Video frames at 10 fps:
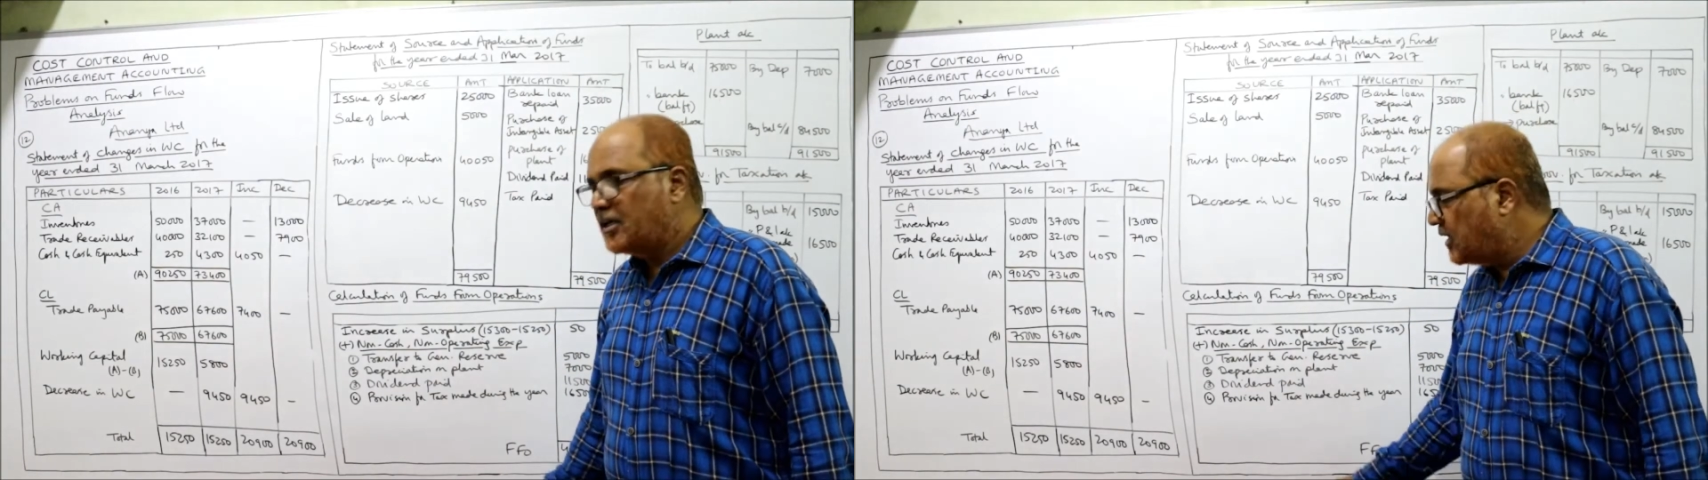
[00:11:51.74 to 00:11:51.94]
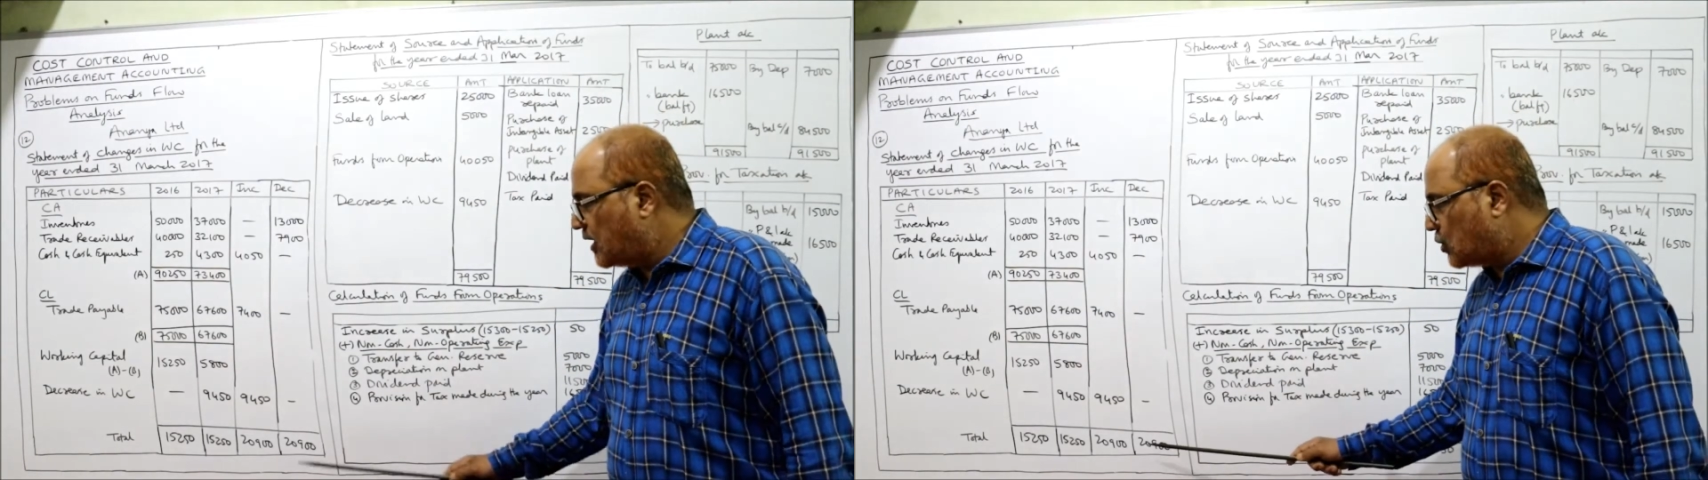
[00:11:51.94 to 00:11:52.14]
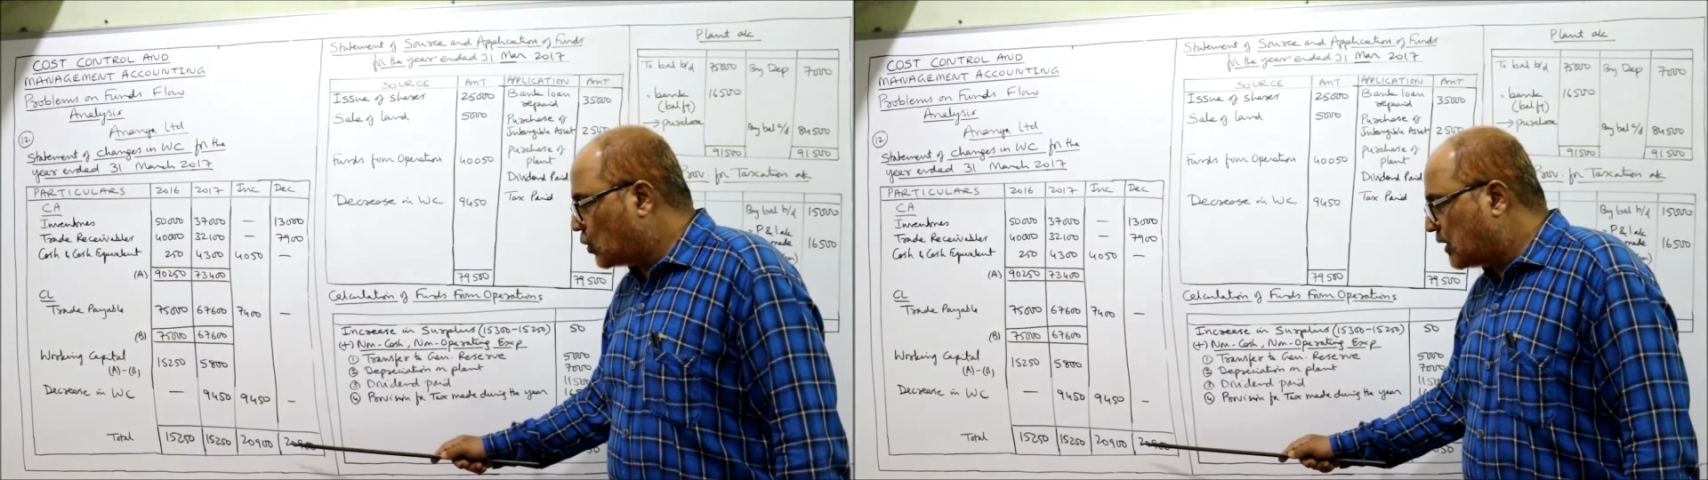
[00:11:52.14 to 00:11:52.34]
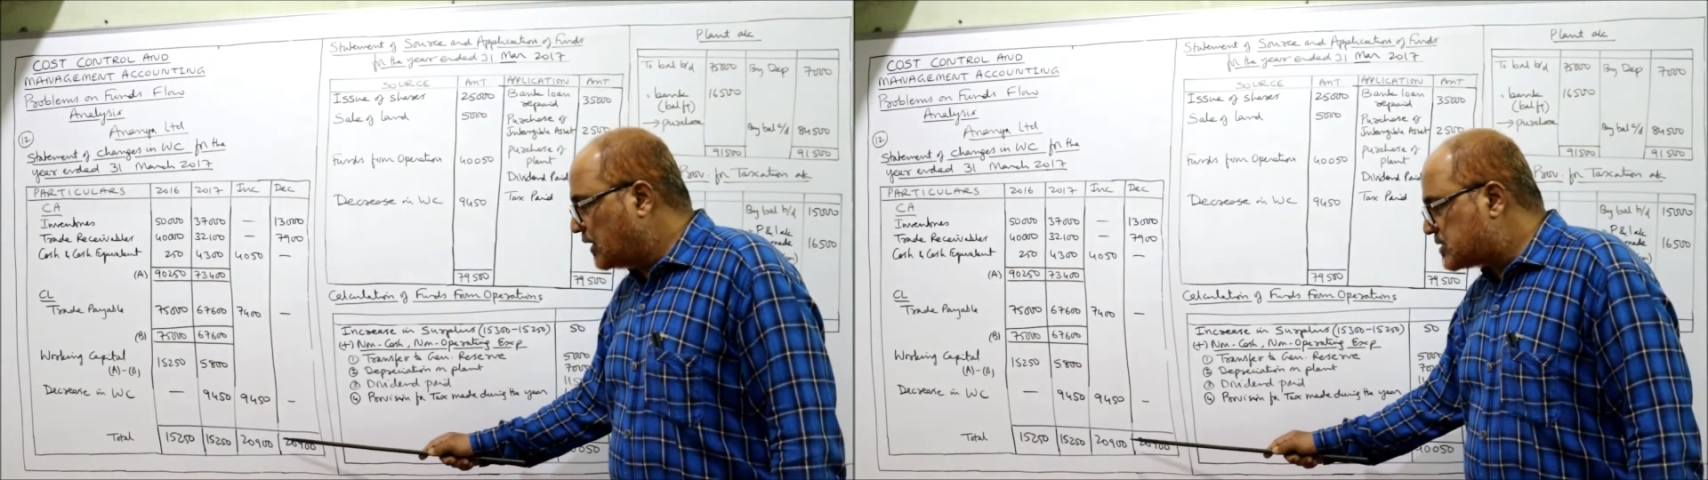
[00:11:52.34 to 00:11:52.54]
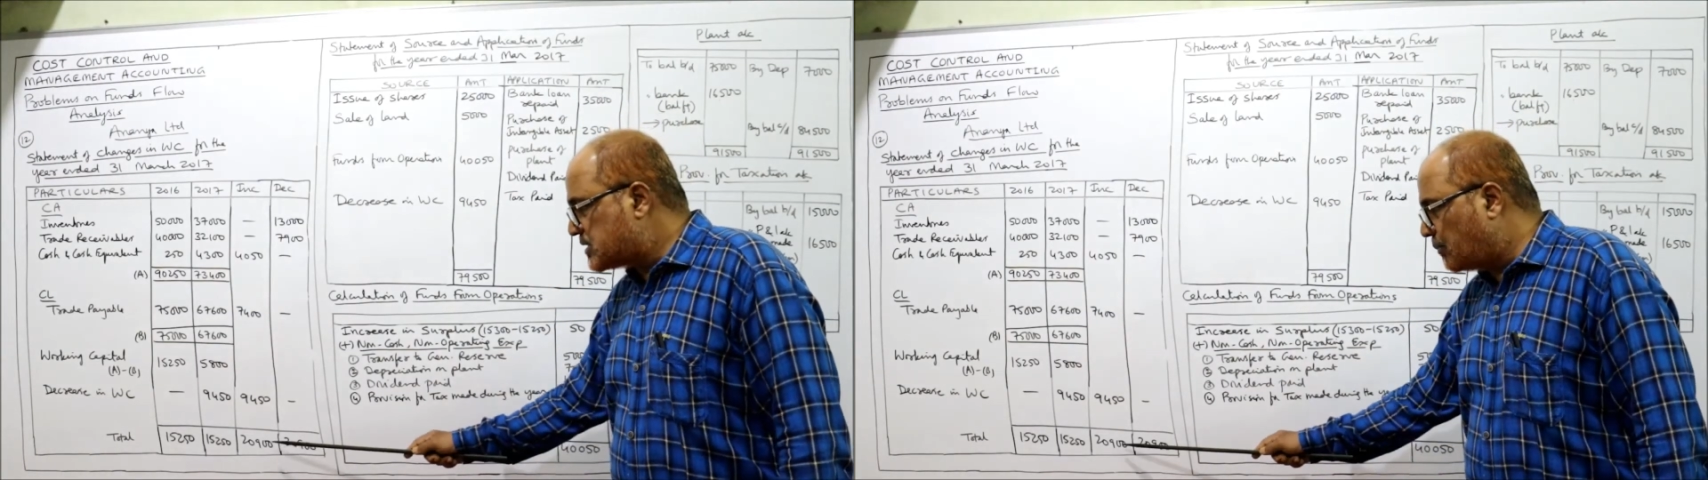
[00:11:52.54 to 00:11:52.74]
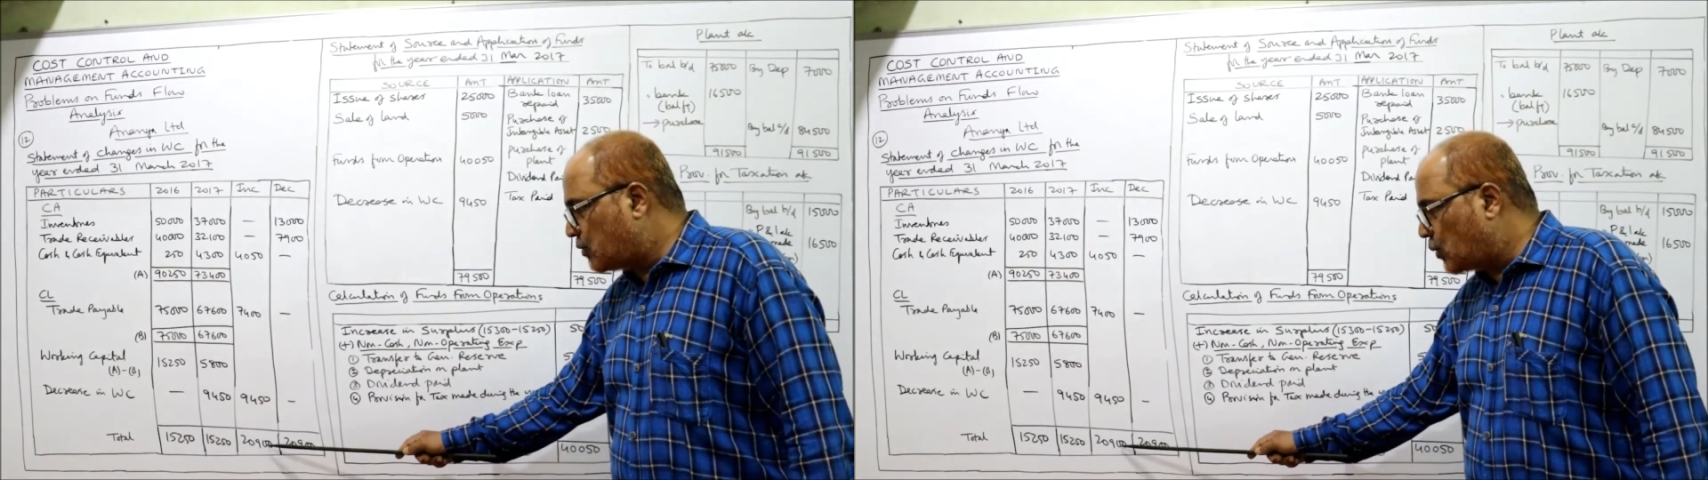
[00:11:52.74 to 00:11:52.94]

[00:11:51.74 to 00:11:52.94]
Here total is same,